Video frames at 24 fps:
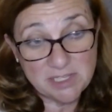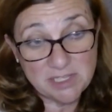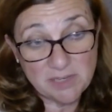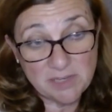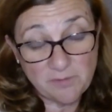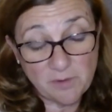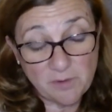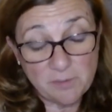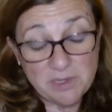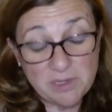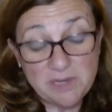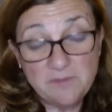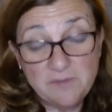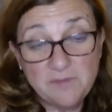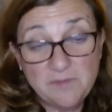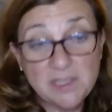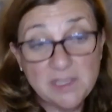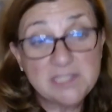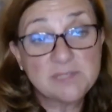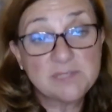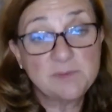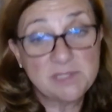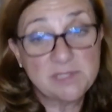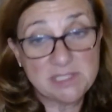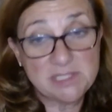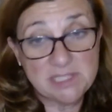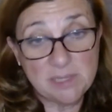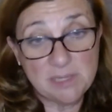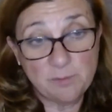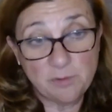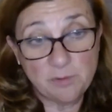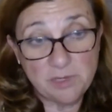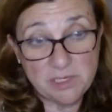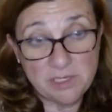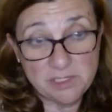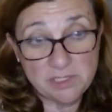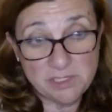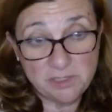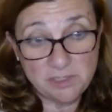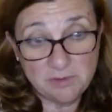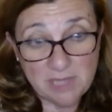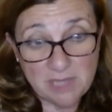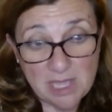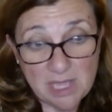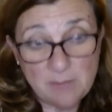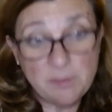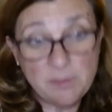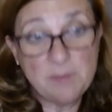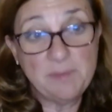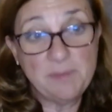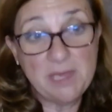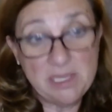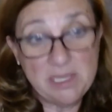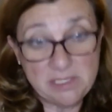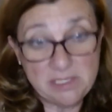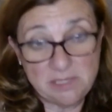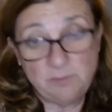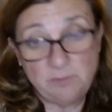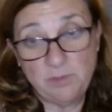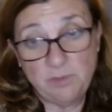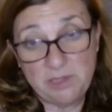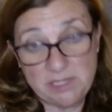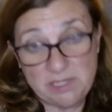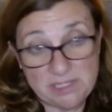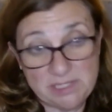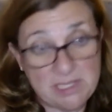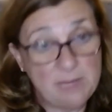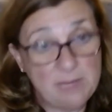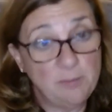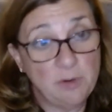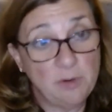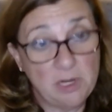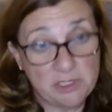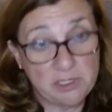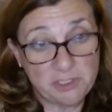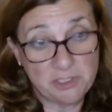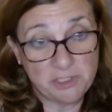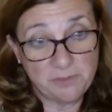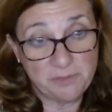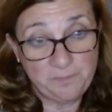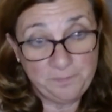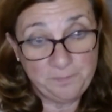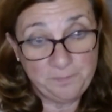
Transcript: from an investment standpoint, is you can be painted with the same brush.